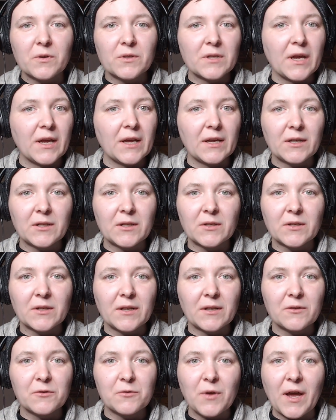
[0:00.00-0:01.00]
And
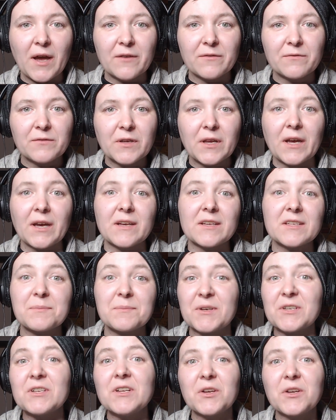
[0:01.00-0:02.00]
do you have
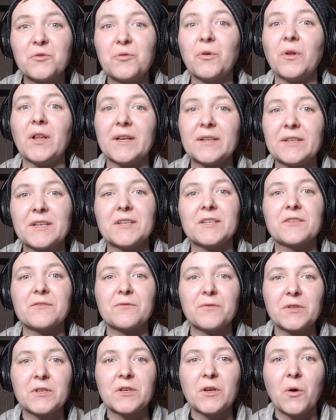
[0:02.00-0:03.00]
especially cool ideas
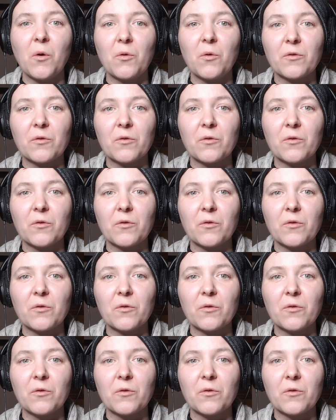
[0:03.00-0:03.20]
for the